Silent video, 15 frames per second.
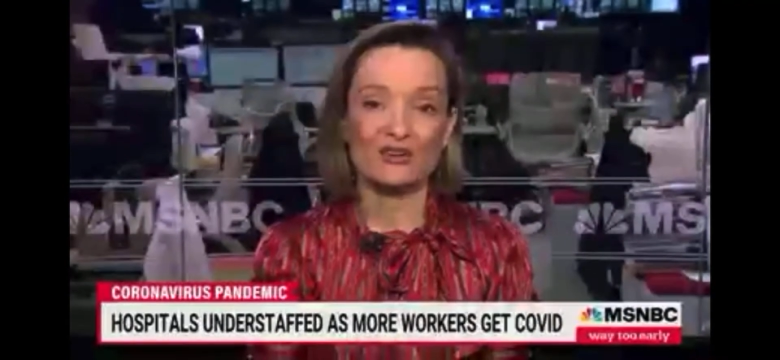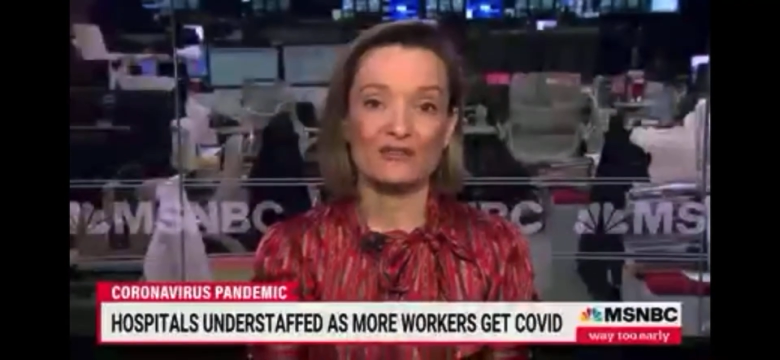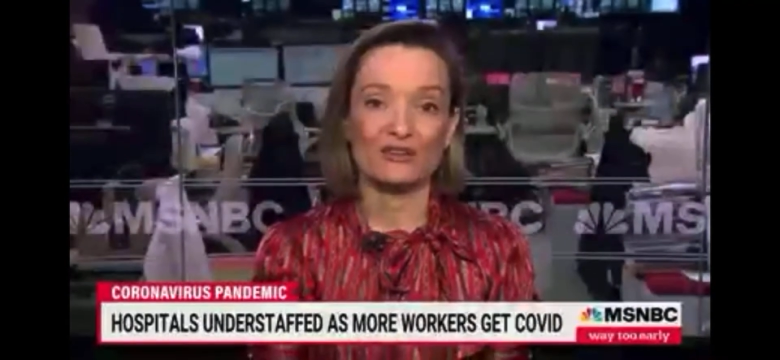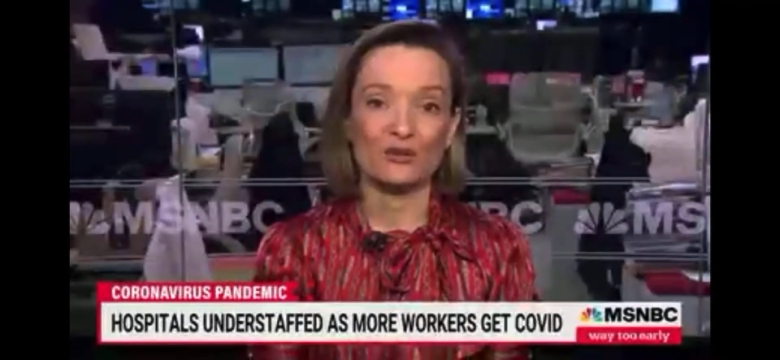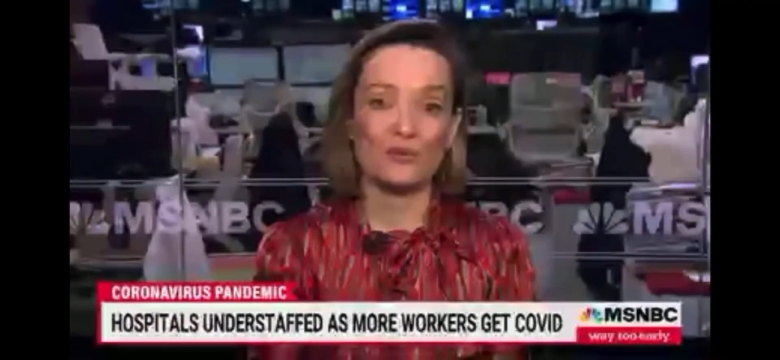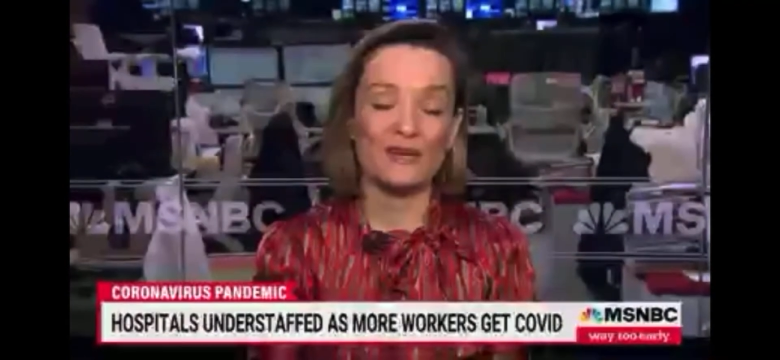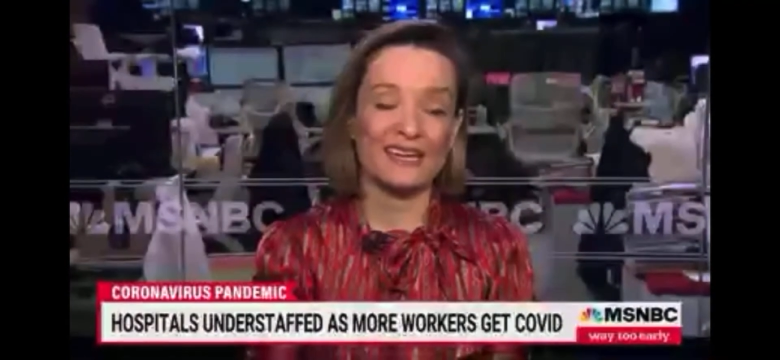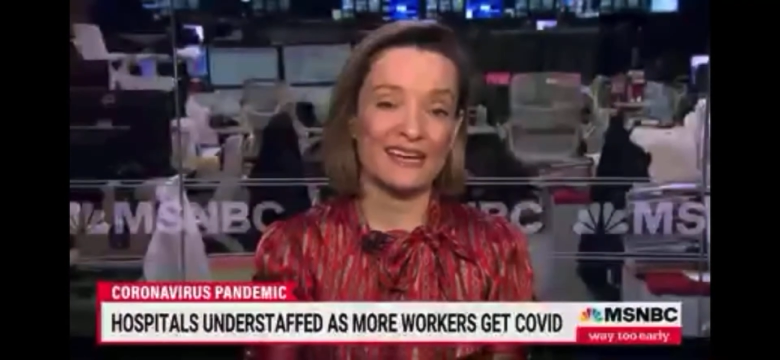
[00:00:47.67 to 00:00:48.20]
over
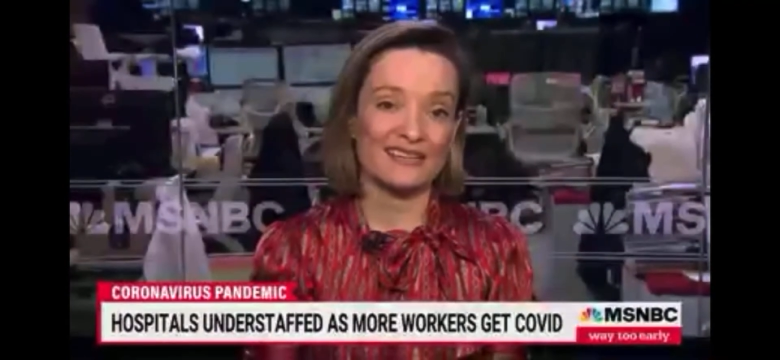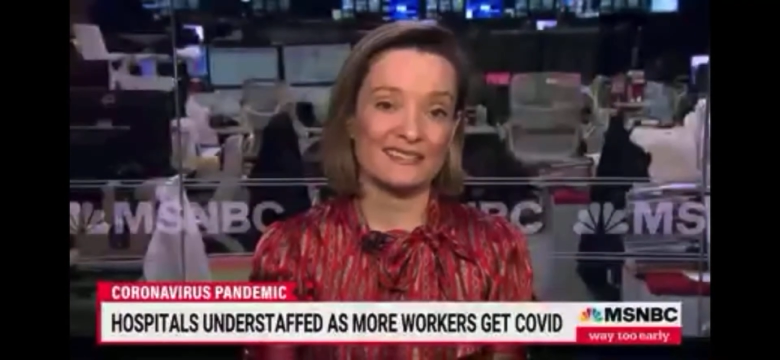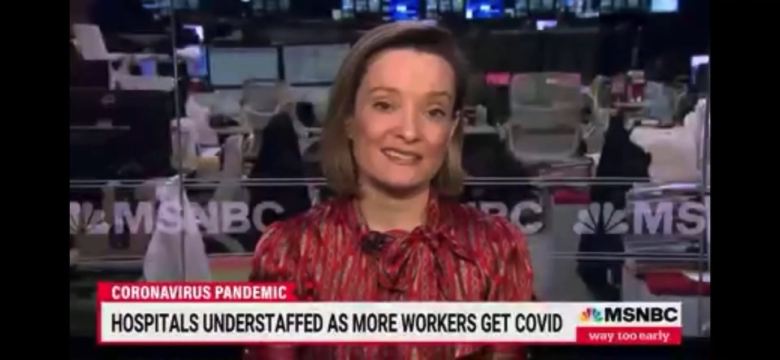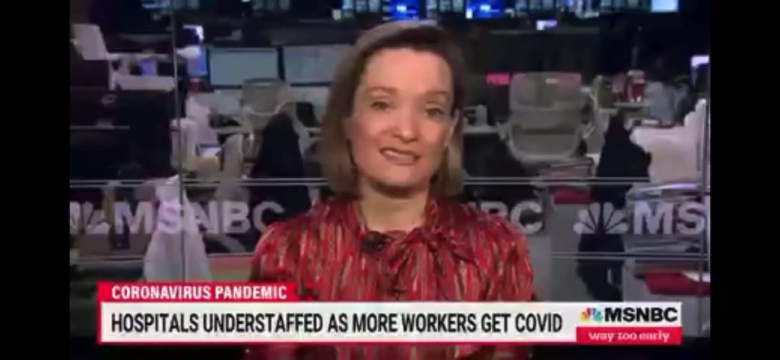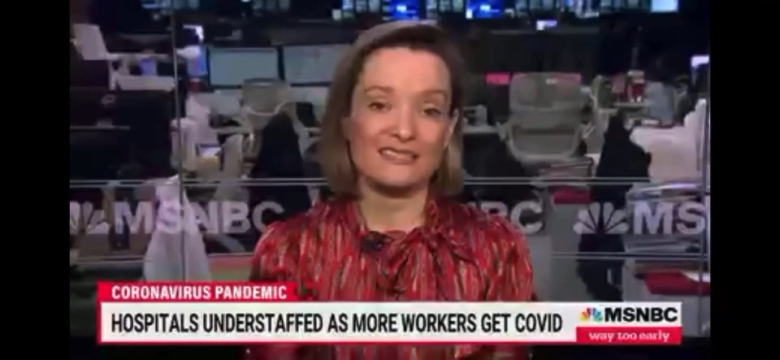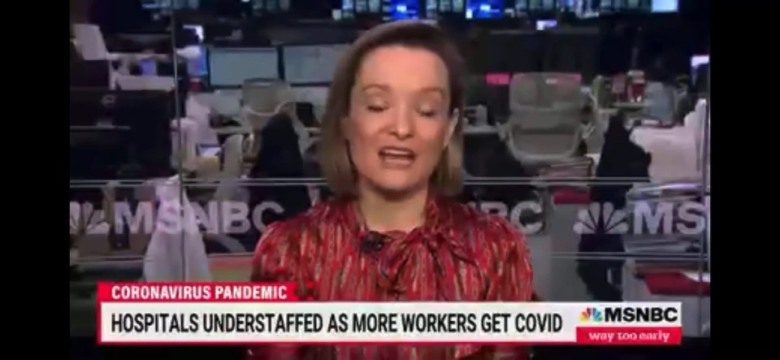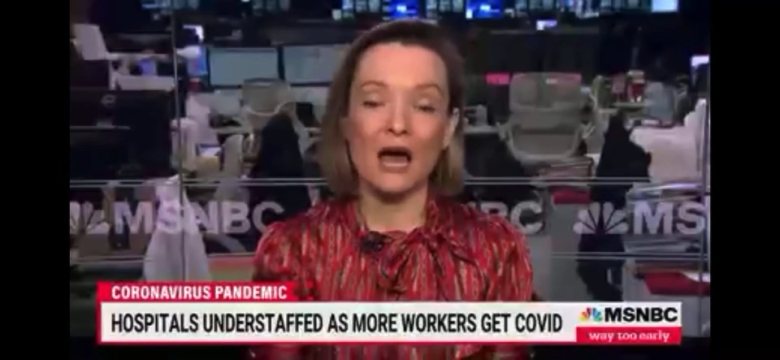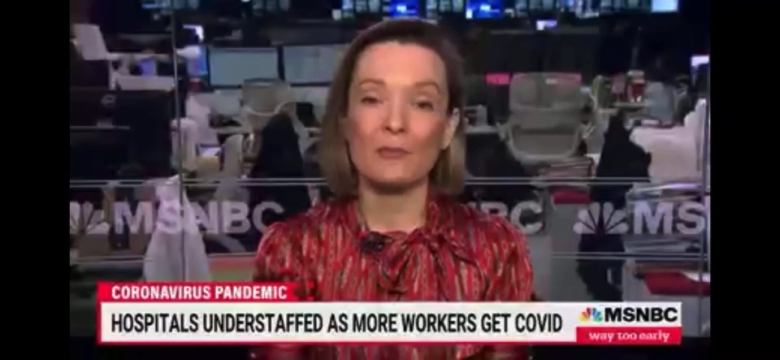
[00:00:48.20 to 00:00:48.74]
the weekend to
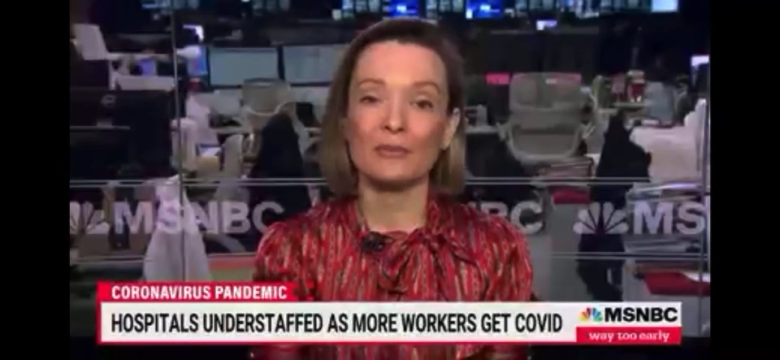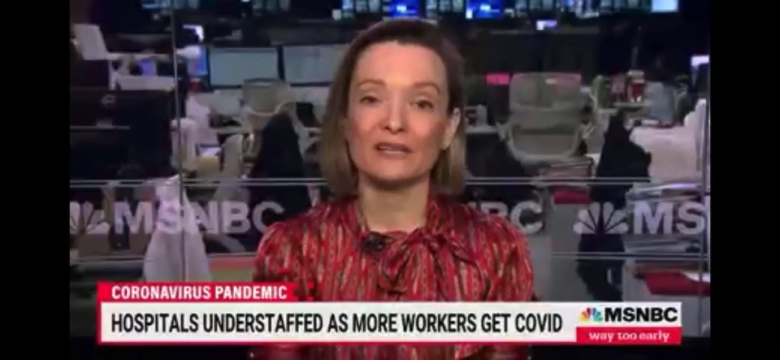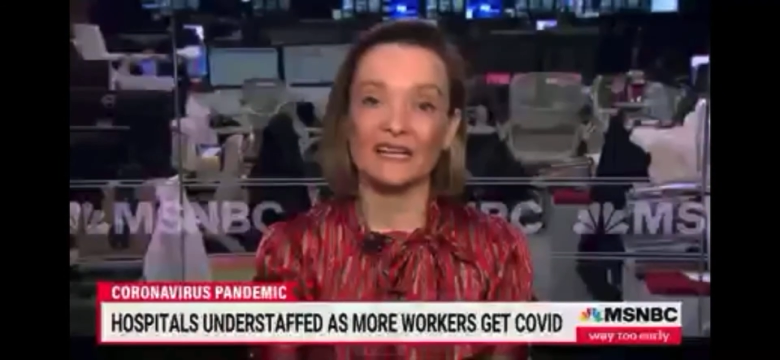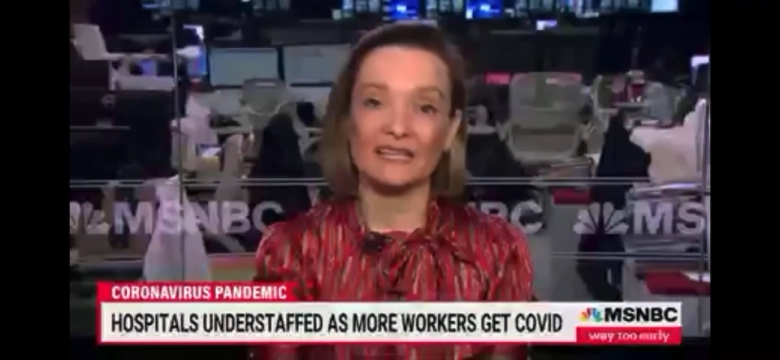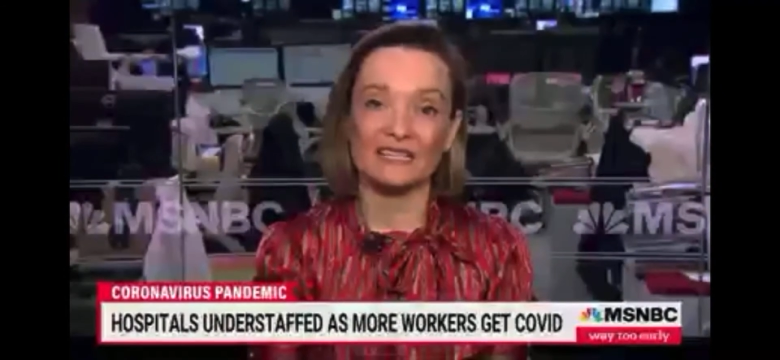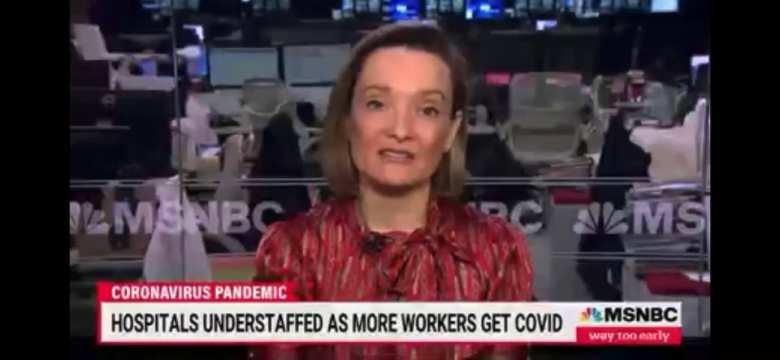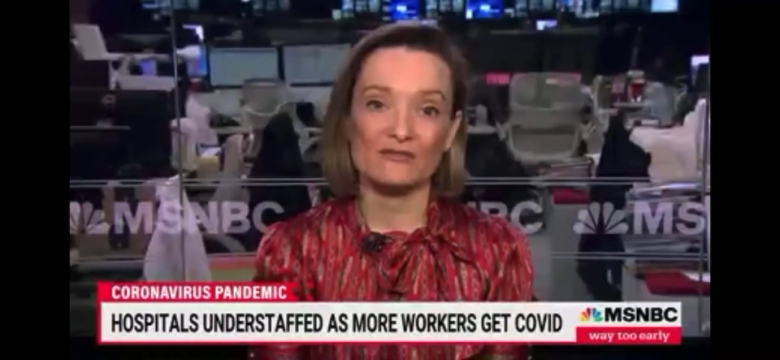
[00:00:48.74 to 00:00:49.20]
stop elective